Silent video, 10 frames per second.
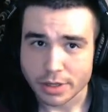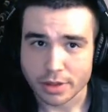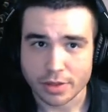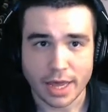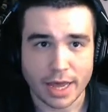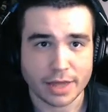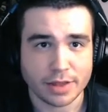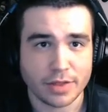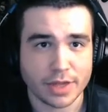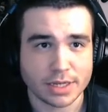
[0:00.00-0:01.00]

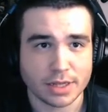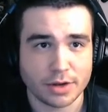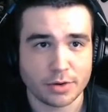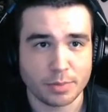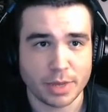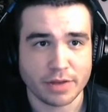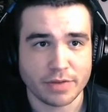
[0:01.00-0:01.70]
that this little bit of